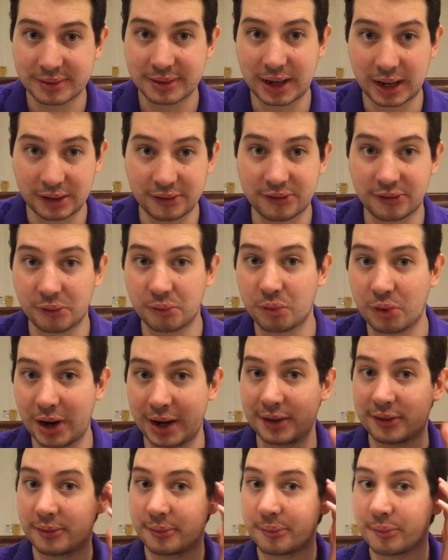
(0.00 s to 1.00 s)
in some
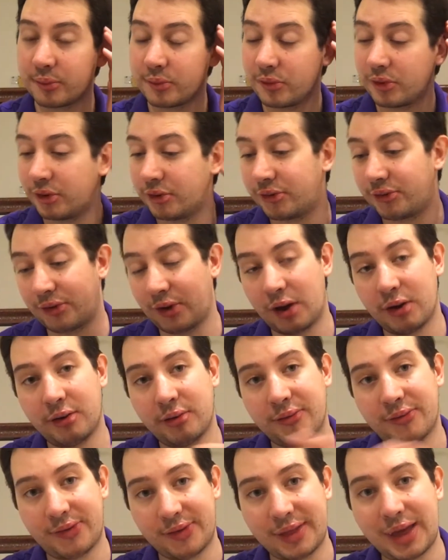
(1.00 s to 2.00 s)
ways. So
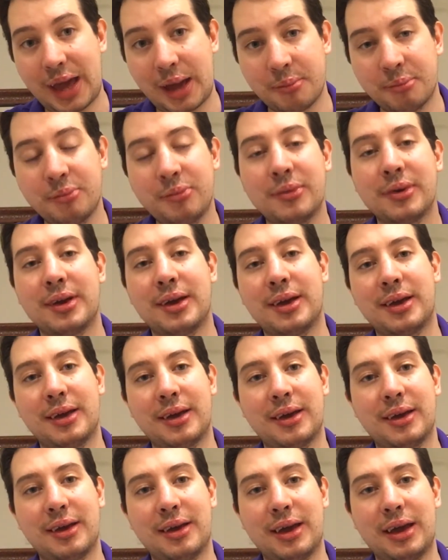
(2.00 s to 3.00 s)
for them,
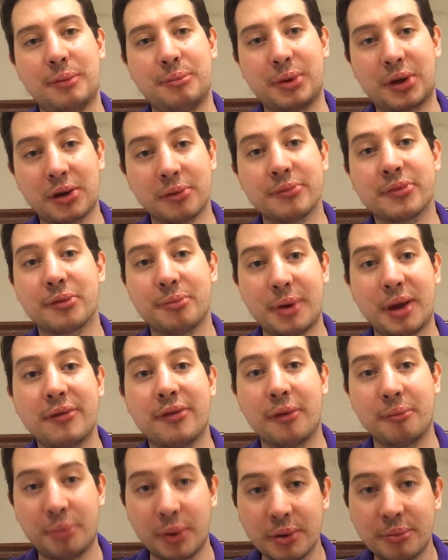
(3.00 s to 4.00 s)
it becomes a bit of
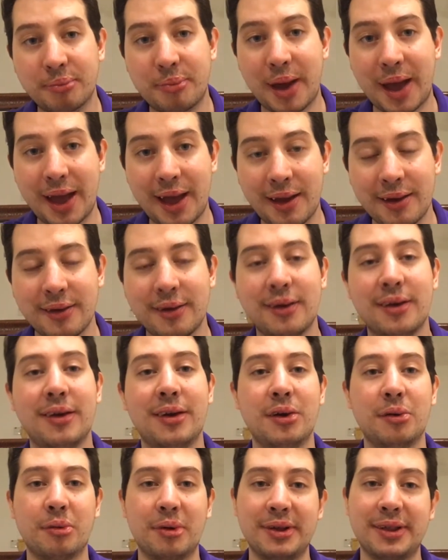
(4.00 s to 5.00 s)
a bugbear
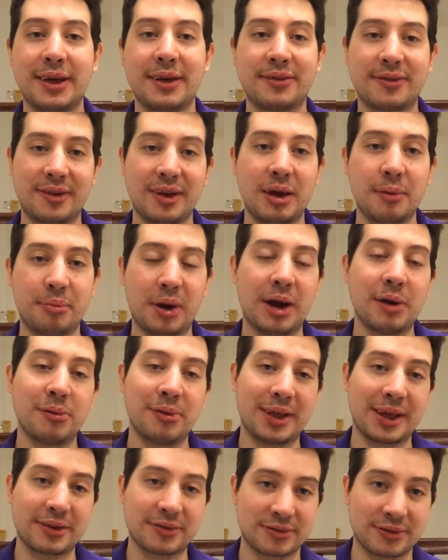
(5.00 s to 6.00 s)
when they see a bike
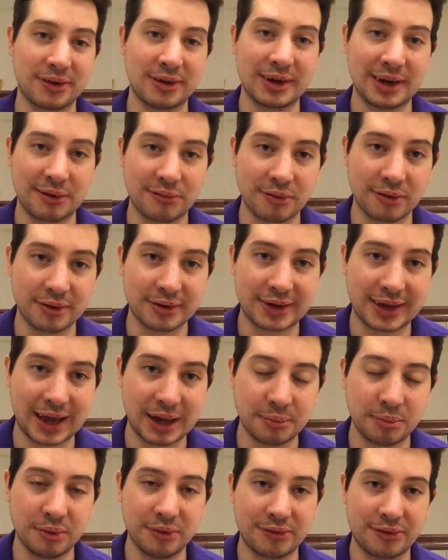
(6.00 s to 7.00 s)
with externally routed
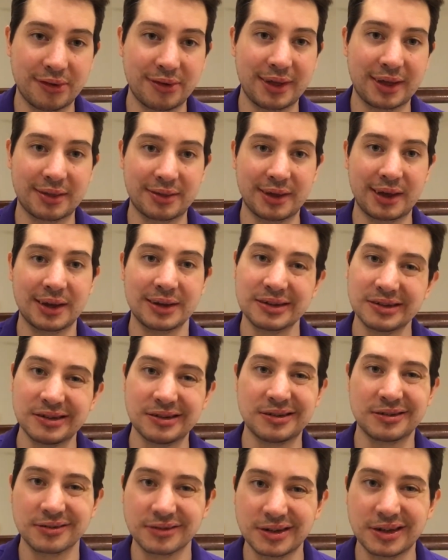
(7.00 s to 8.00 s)
cables that they think,
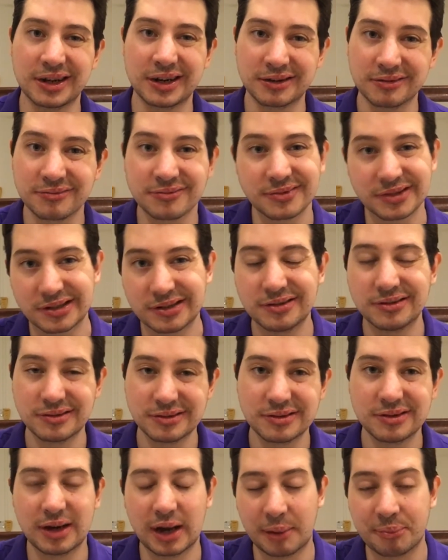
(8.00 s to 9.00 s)
oh,
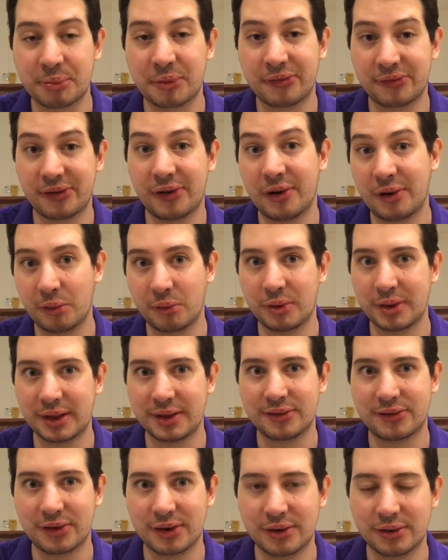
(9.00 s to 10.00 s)
I prefer it with
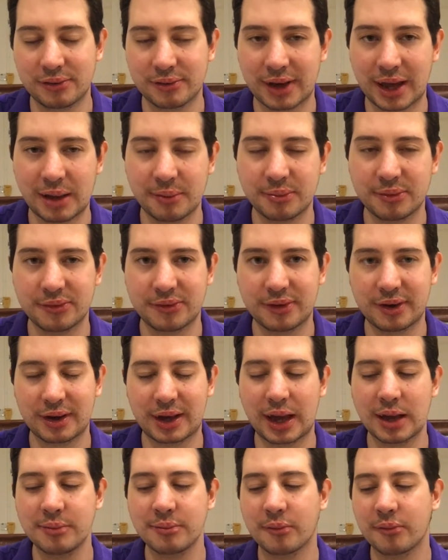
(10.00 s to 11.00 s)
internal cables,
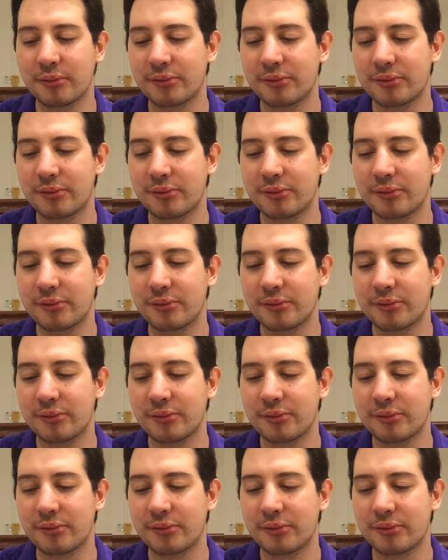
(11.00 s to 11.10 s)
okay?